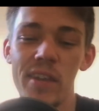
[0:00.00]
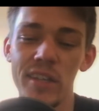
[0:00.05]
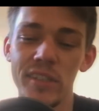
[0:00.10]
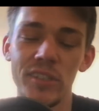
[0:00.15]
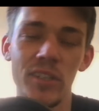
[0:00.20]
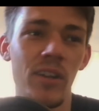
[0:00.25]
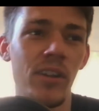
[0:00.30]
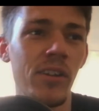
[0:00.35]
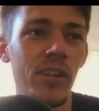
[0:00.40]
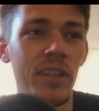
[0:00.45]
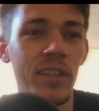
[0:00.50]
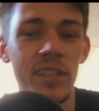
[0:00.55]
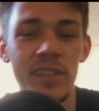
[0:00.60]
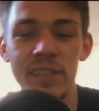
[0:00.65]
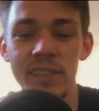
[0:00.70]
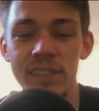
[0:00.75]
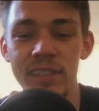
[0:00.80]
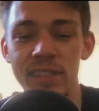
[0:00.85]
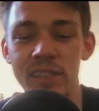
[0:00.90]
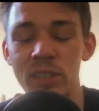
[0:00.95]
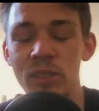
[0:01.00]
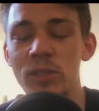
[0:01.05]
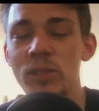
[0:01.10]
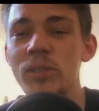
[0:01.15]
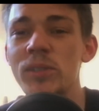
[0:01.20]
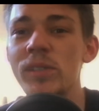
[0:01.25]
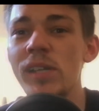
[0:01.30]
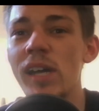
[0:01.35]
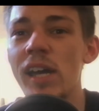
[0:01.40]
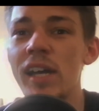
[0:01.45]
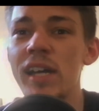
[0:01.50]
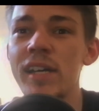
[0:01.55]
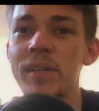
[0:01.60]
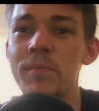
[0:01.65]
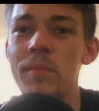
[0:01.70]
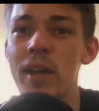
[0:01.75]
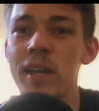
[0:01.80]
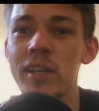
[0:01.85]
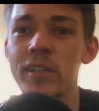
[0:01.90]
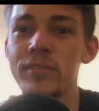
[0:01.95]
yeah, so I got this new
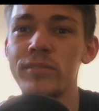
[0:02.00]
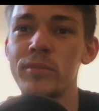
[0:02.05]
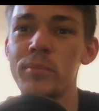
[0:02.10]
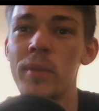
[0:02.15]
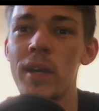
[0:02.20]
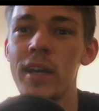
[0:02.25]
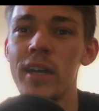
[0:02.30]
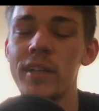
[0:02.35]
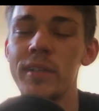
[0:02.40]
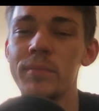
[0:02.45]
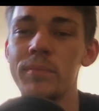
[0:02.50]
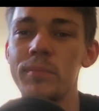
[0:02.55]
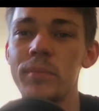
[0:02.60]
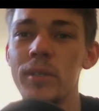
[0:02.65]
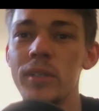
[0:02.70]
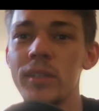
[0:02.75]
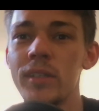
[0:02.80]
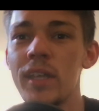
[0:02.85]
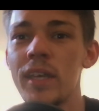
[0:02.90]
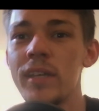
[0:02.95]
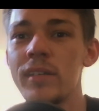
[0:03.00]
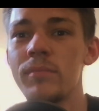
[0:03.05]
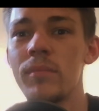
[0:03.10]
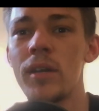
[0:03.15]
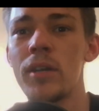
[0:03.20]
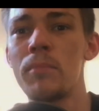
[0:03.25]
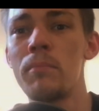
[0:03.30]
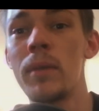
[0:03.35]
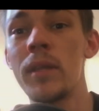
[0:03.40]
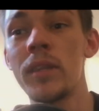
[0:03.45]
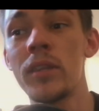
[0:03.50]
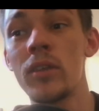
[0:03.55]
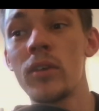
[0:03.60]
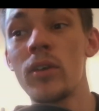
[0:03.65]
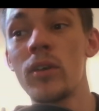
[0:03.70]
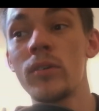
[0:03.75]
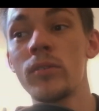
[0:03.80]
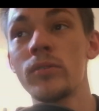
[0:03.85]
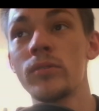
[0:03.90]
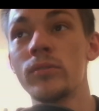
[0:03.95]
mic for my birthday about a month
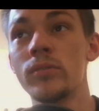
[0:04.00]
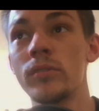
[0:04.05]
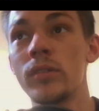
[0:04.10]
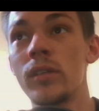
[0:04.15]
ago.